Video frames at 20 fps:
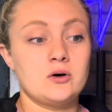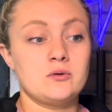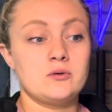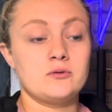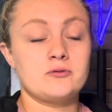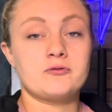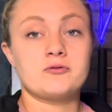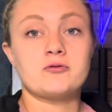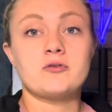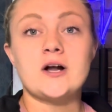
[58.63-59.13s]

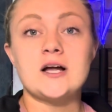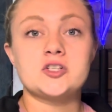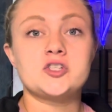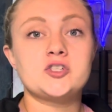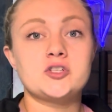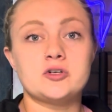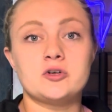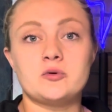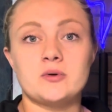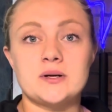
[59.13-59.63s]

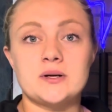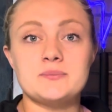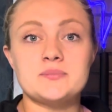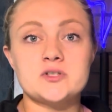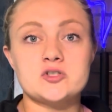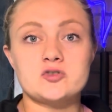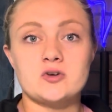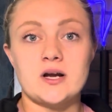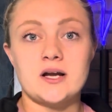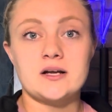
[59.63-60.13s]
fresh grip
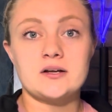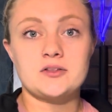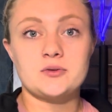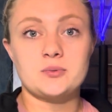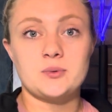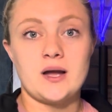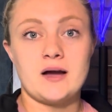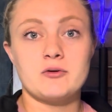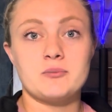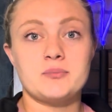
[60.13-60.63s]
strength.
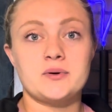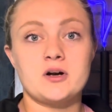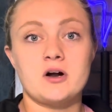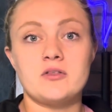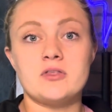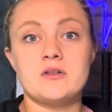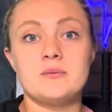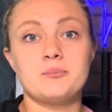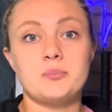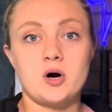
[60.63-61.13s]
We haven't been
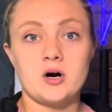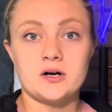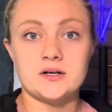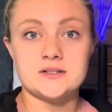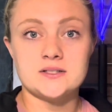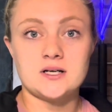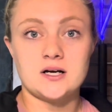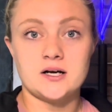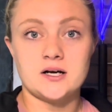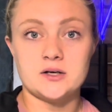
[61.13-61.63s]
on the bar a
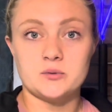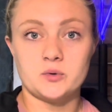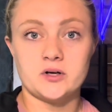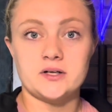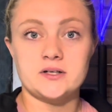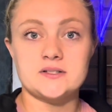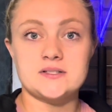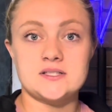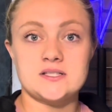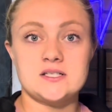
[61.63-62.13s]
ton. We're
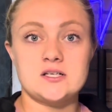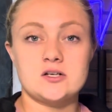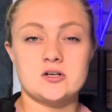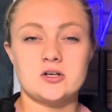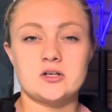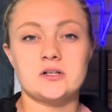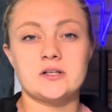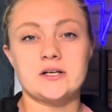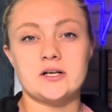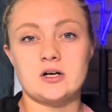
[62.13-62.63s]
going to steer
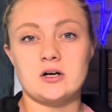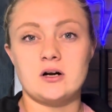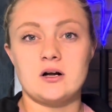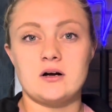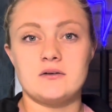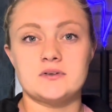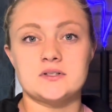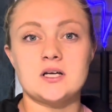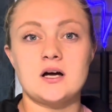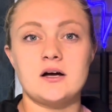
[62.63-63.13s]
clear
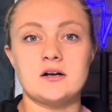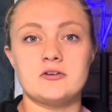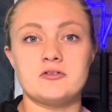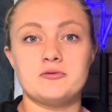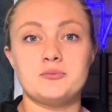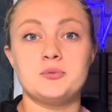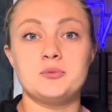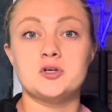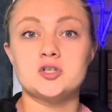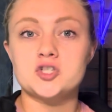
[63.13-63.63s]
of a ton
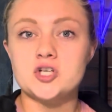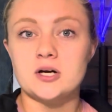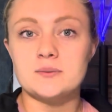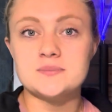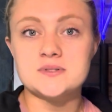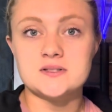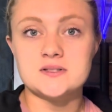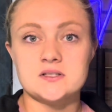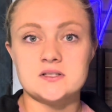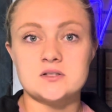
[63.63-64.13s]
of
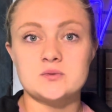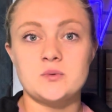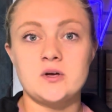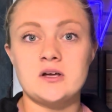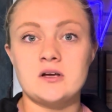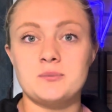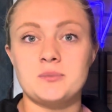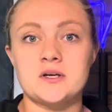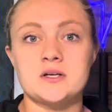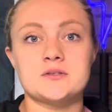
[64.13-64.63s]
push-ups
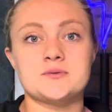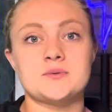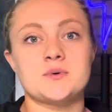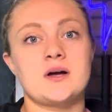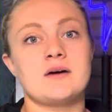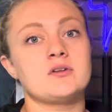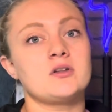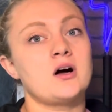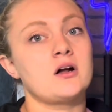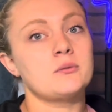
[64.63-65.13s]
week because we
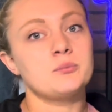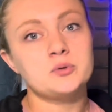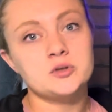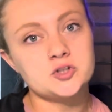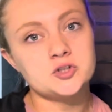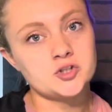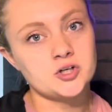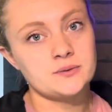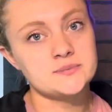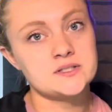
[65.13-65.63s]
have a lot of
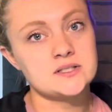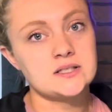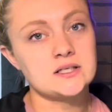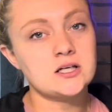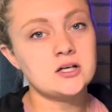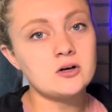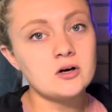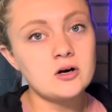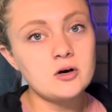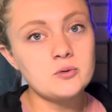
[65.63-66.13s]
push-ups in
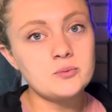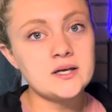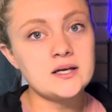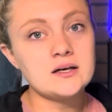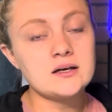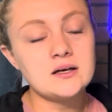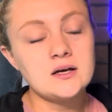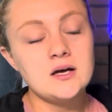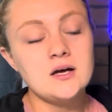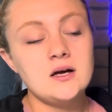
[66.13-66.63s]
Hero
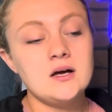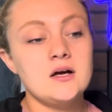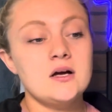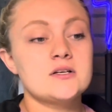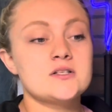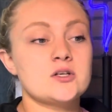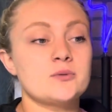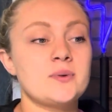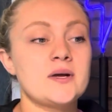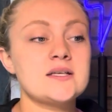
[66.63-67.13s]
Week.
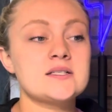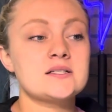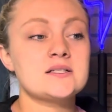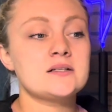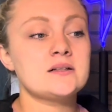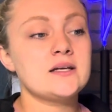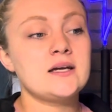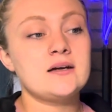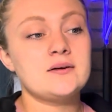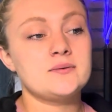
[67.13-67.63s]
So
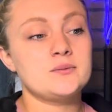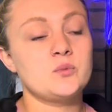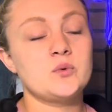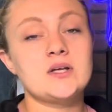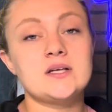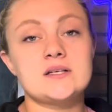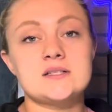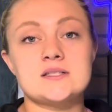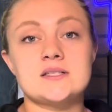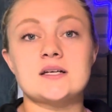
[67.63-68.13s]
basically,
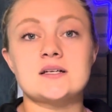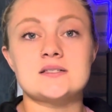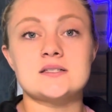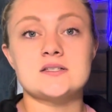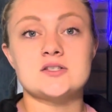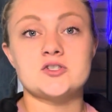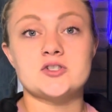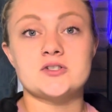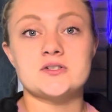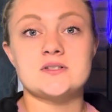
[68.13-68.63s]
week 6
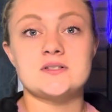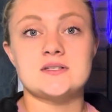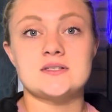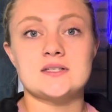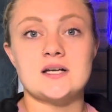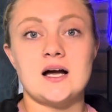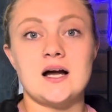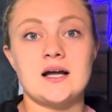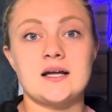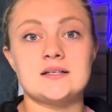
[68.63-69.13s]
is just
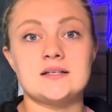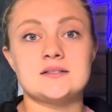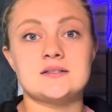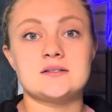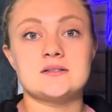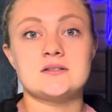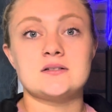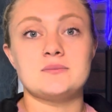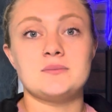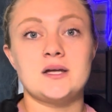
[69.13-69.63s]

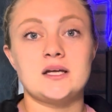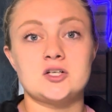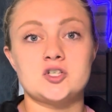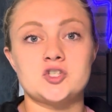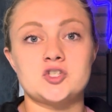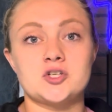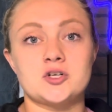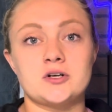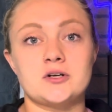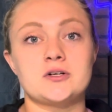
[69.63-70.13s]
designed to make
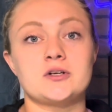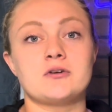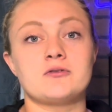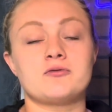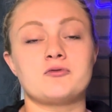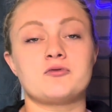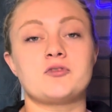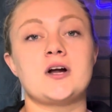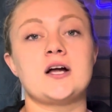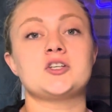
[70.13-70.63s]
sure you're
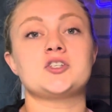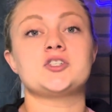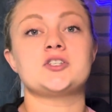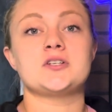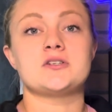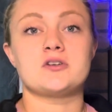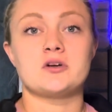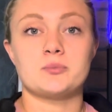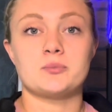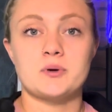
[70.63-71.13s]
fresh
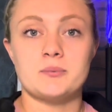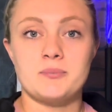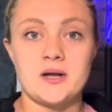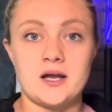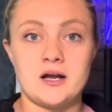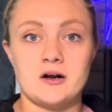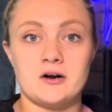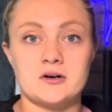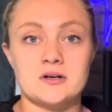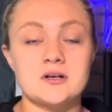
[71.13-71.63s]
and you're
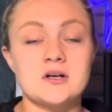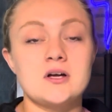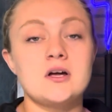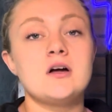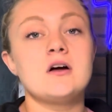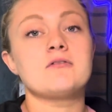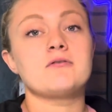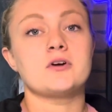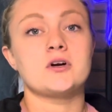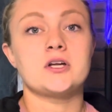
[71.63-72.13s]
prepared
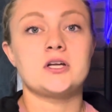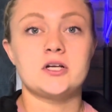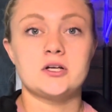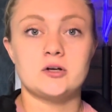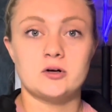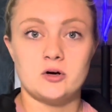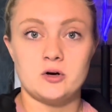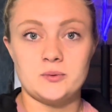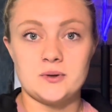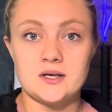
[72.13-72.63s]
for
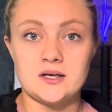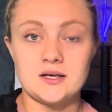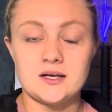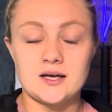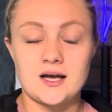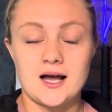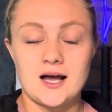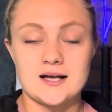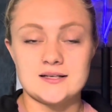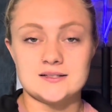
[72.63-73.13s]
Hero
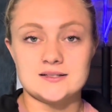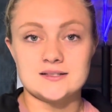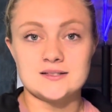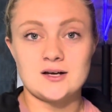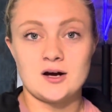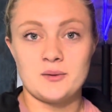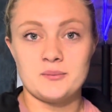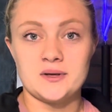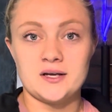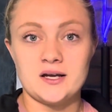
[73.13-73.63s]
Week as it's
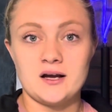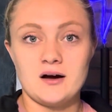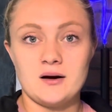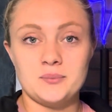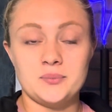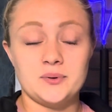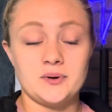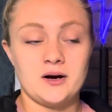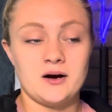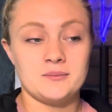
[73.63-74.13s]
coming
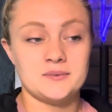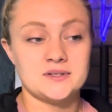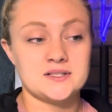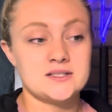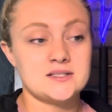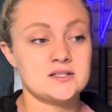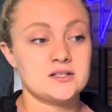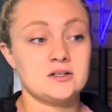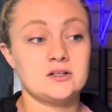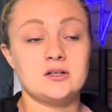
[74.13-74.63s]
up. It's
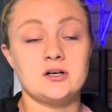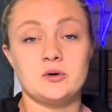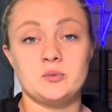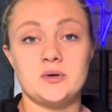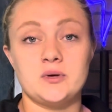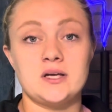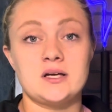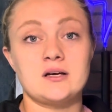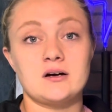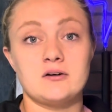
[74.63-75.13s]
still a
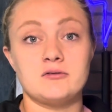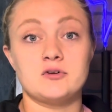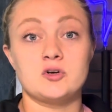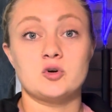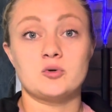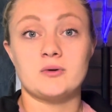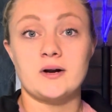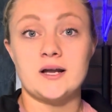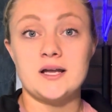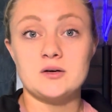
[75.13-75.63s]
week of
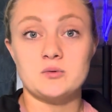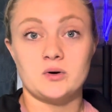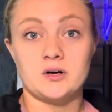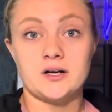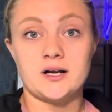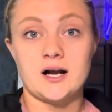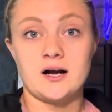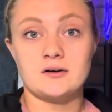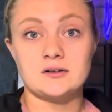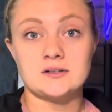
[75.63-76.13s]
great
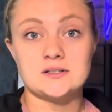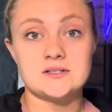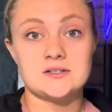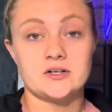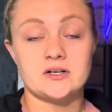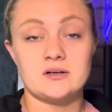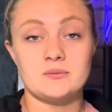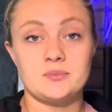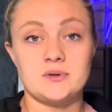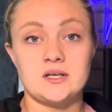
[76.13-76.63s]
workouts. They're
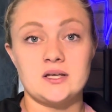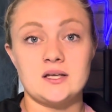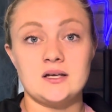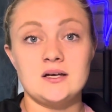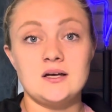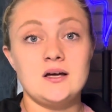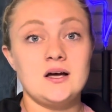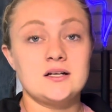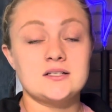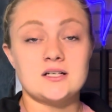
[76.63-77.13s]
going to be
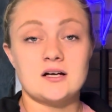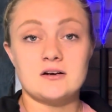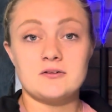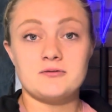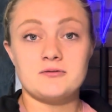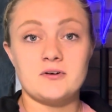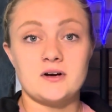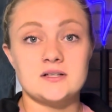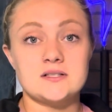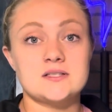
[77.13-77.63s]
a ton of
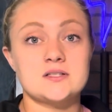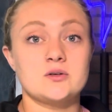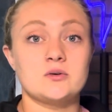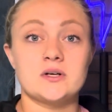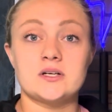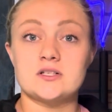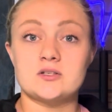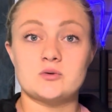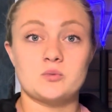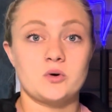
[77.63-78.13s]
fun. Still
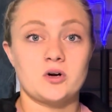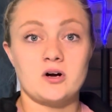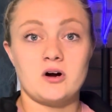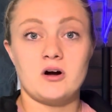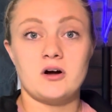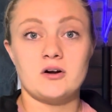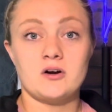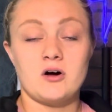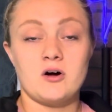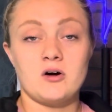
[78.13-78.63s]
get to work
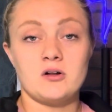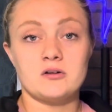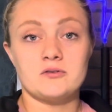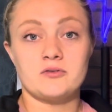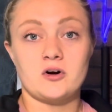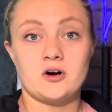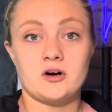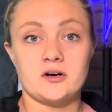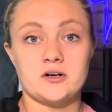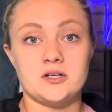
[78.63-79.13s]
on all of
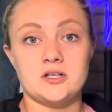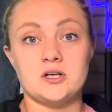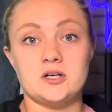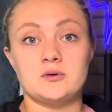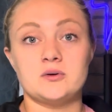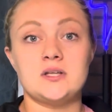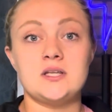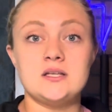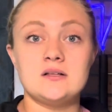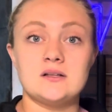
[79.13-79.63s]
our,
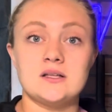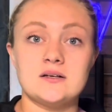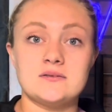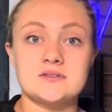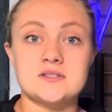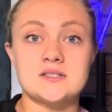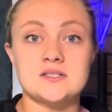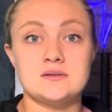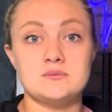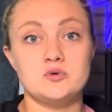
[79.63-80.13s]
key
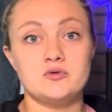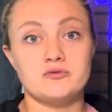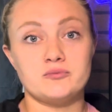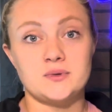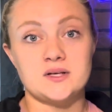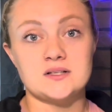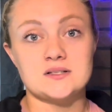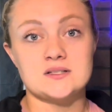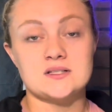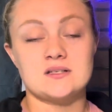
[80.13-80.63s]
lifts and
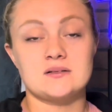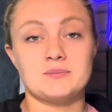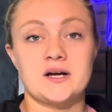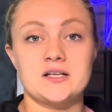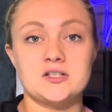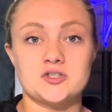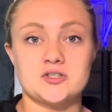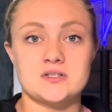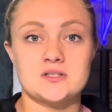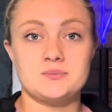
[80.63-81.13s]
movements. It
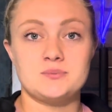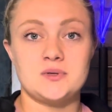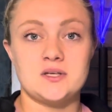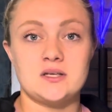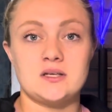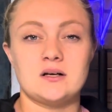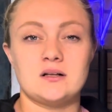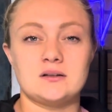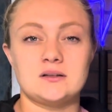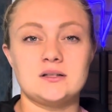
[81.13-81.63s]
might just
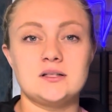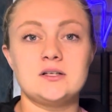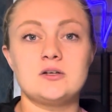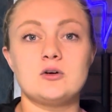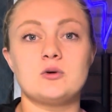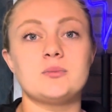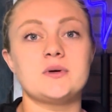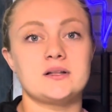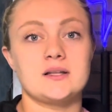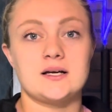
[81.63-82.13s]
be a
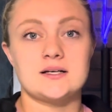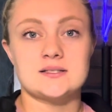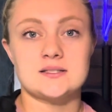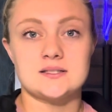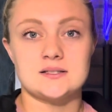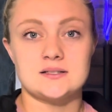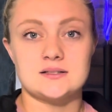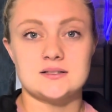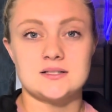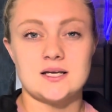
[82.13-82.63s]
little bit less
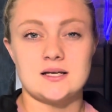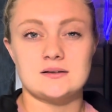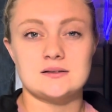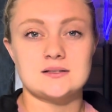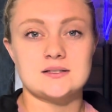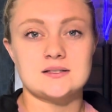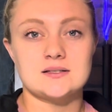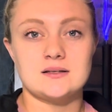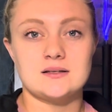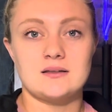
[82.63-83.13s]

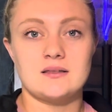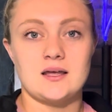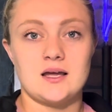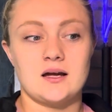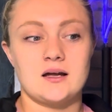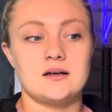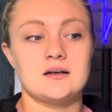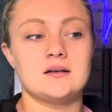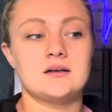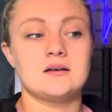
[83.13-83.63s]
intense
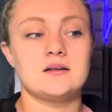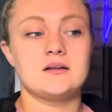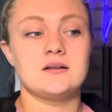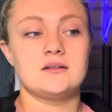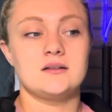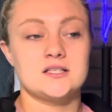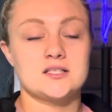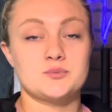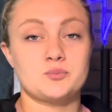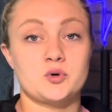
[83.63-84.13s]
than
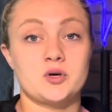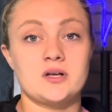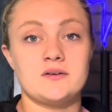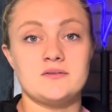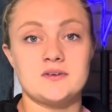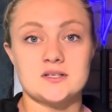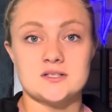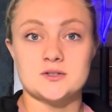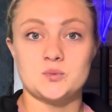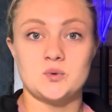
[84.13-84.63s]
these
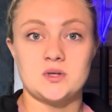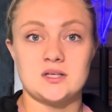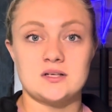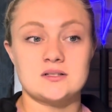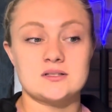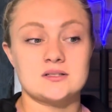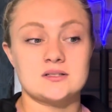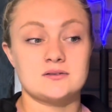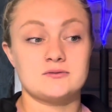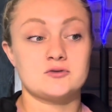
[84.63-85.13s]
previous
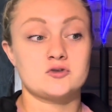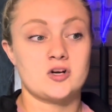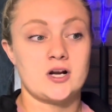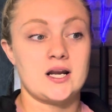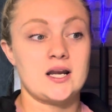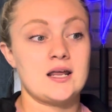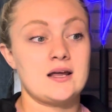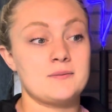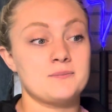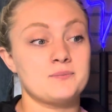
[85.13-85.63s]
weeks of
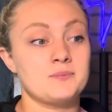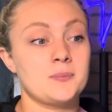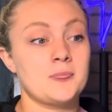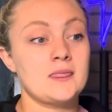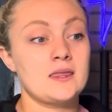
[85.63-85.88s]
training.